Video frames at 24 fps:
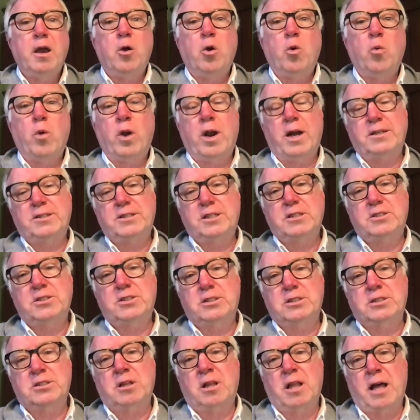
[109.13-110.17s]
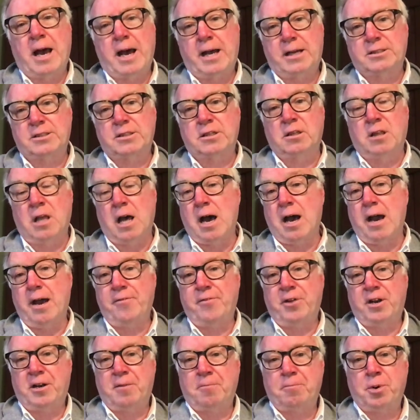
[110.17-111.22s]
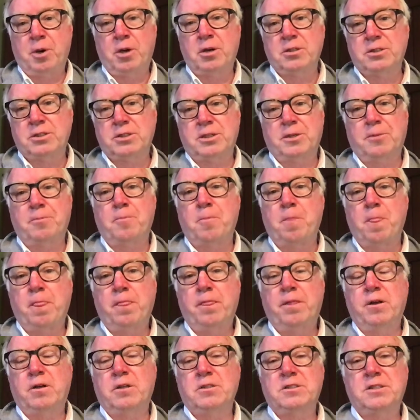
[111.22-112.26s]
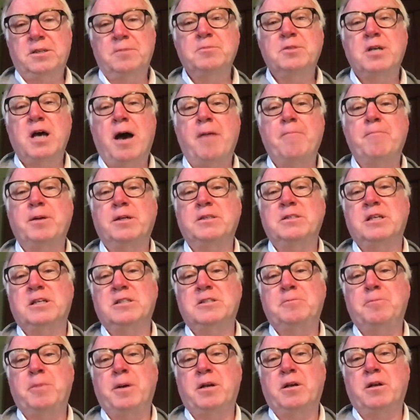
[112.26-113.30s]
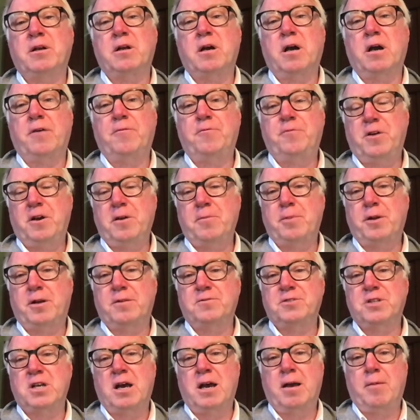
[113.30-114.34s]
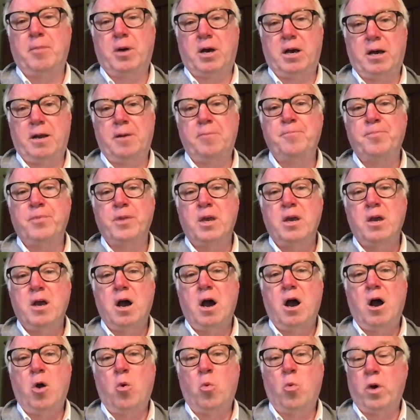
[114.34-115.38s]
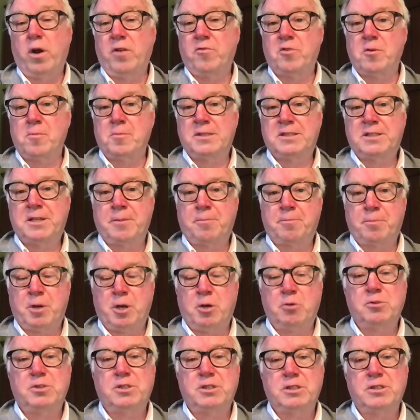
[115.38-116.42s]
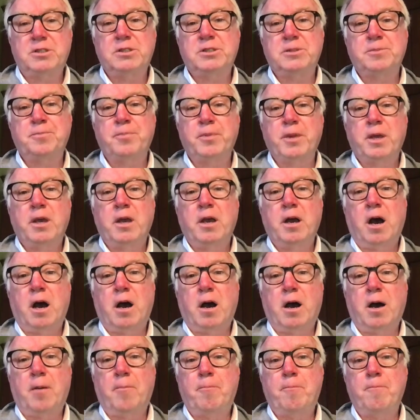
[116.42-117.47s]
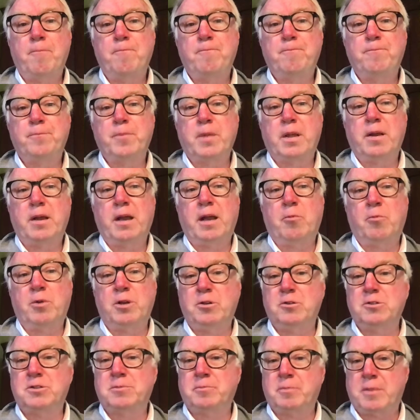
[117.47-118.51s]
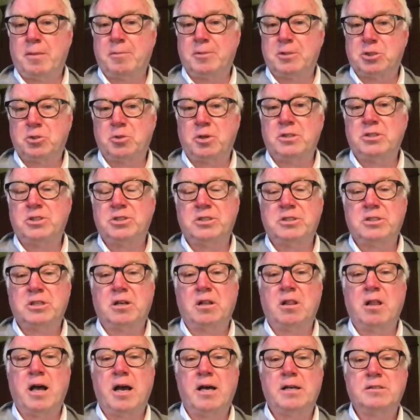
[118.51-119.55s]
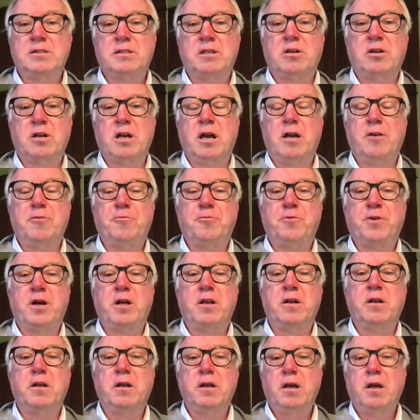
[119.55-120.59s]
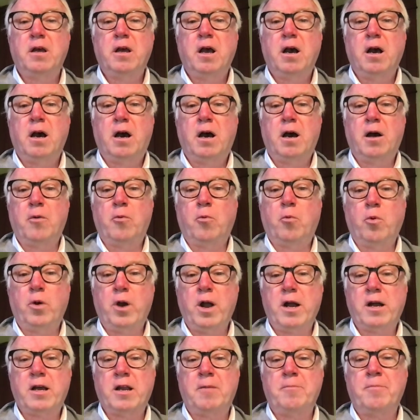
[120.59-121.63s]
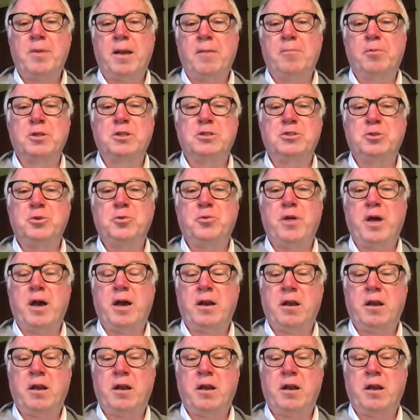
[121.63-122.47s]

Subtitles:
When I teach this class live and in person, there are some topics I spend a fair bit of time on. One of them is hypnosis. And we do some demonstrations in class that are kind of fun. We're not going to be able to do that